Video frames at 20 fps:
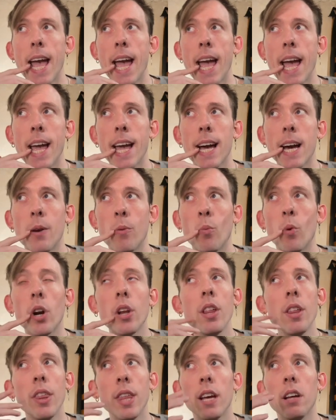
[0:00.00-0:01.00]
And one
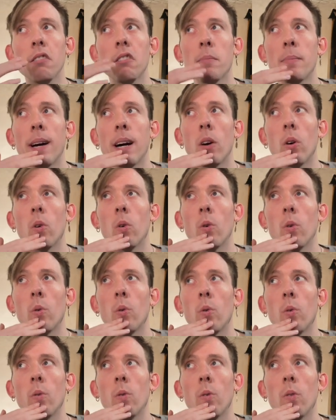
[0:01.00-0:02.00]
of the things about
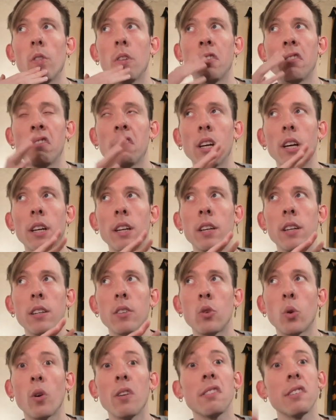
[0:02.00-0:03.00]
the sun
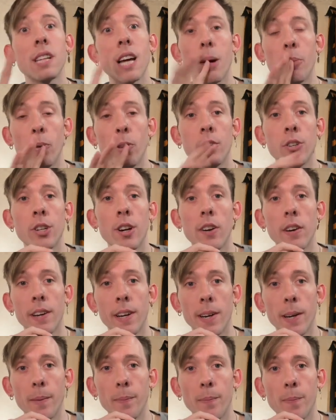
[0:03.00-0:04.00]
towards the top of the chart
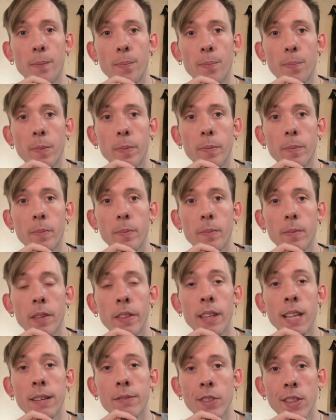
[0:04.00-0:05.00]
here,
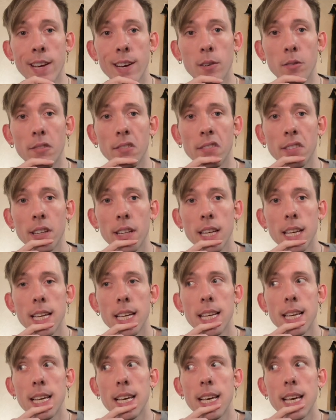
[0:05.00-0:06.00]
in the 11th house,
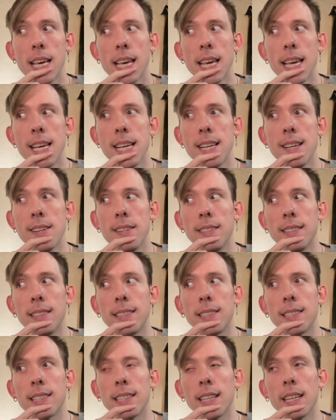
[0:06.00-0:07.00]

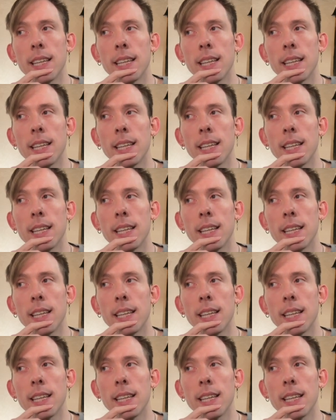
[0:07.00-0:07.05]
is